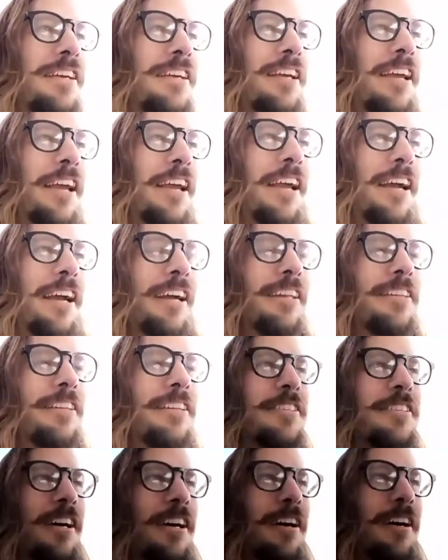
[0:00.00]
And
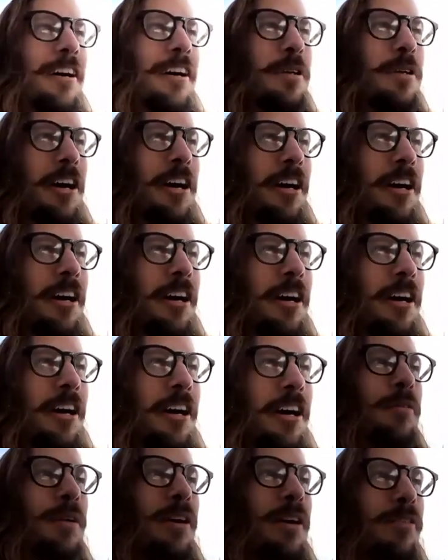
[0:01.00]
we got there
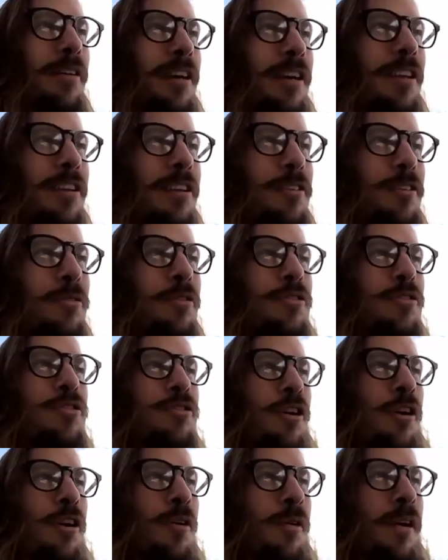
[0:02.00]
and we got ready to do the
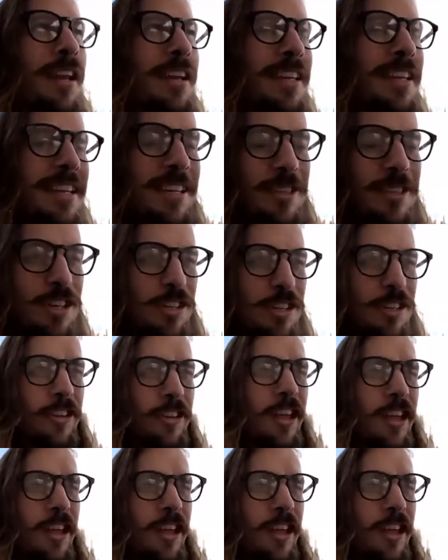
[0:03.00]
show, and he just like